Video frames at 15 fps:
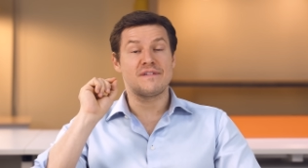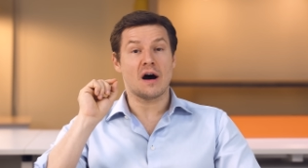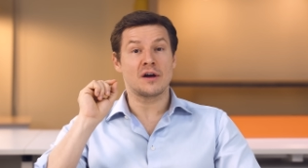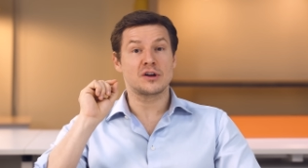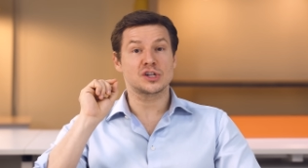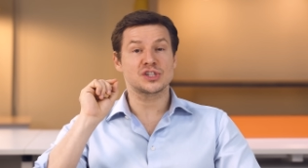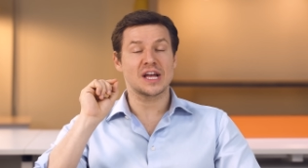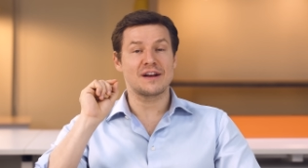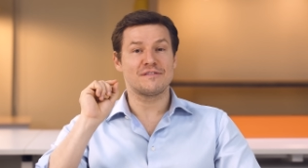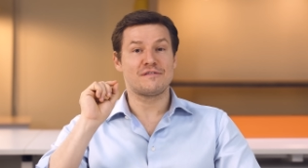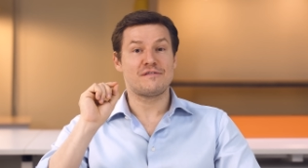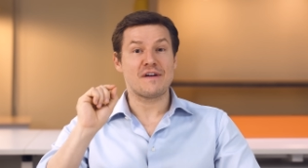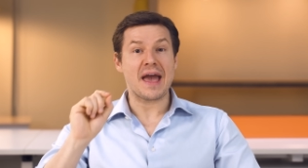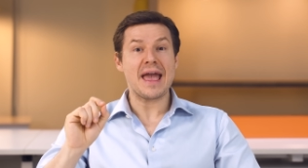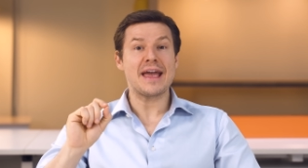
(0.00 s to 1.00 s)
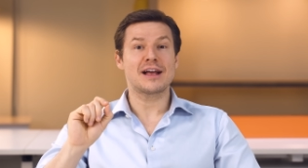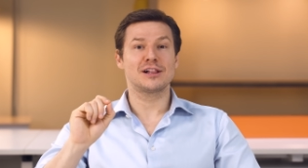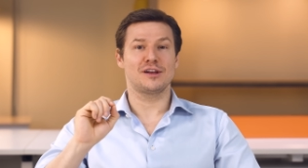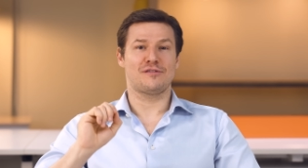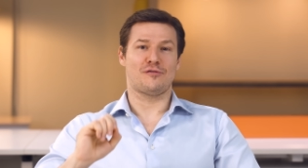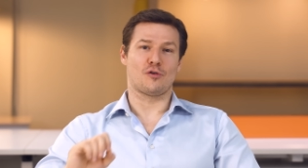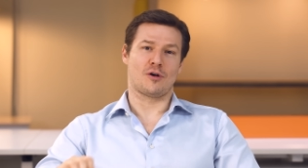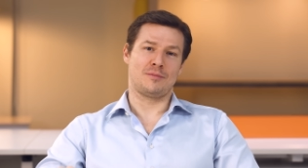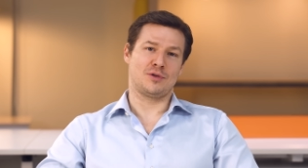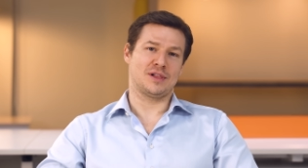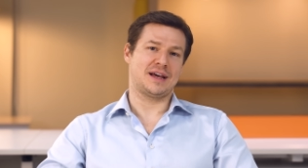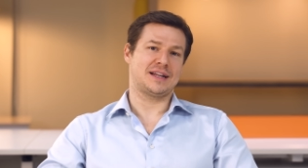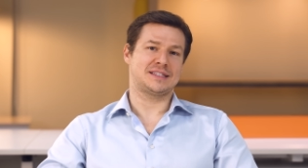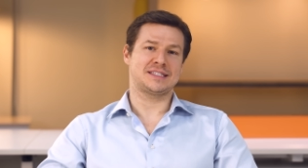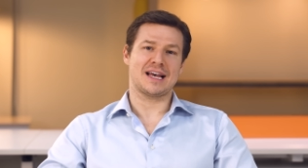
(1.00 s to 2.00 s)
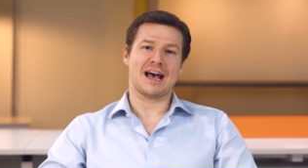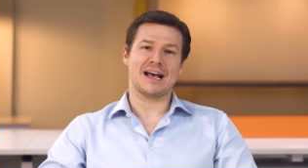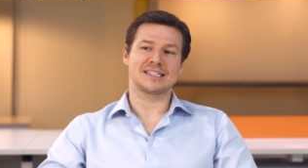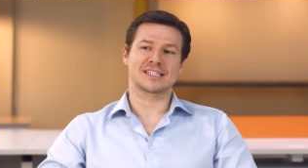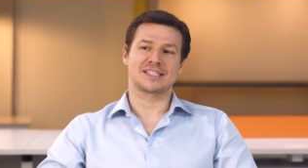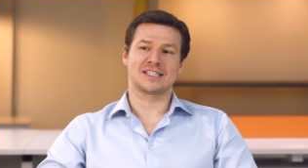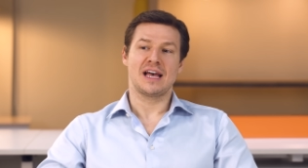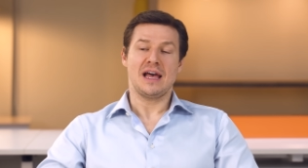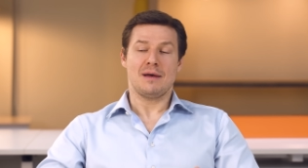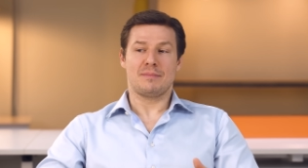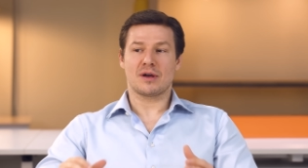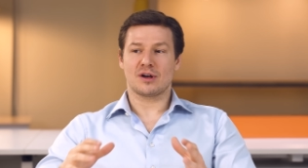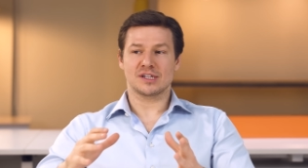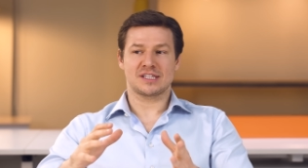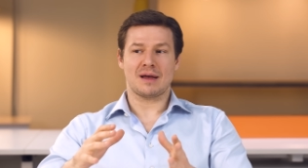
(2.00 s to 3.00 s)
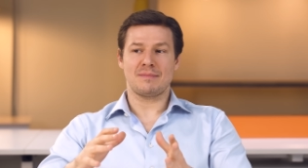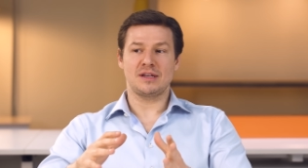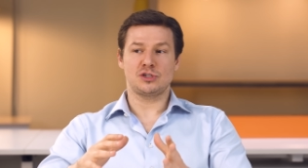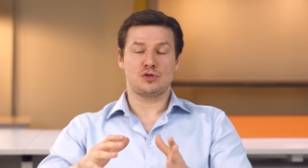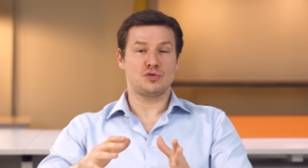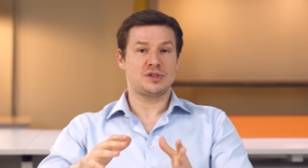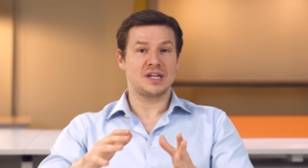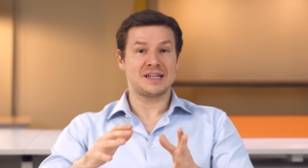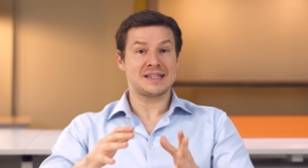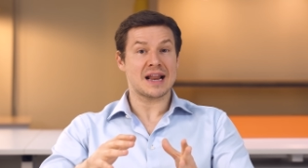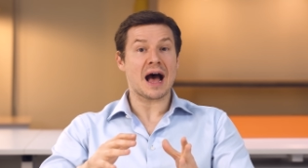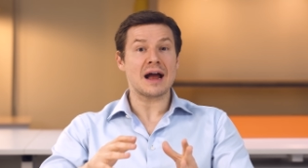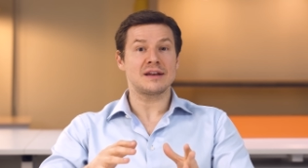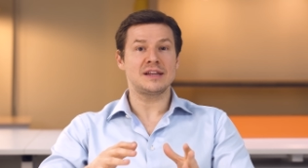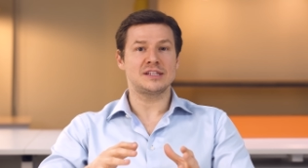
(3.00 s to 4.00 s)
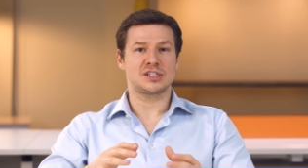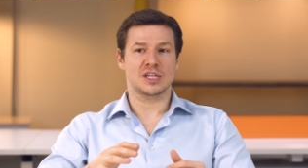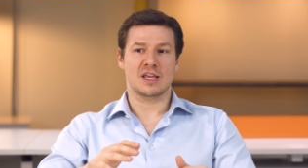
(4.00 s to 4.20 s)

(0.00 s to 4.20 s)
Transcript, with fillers: understand vaguely formulated tasks, because that means you did not need to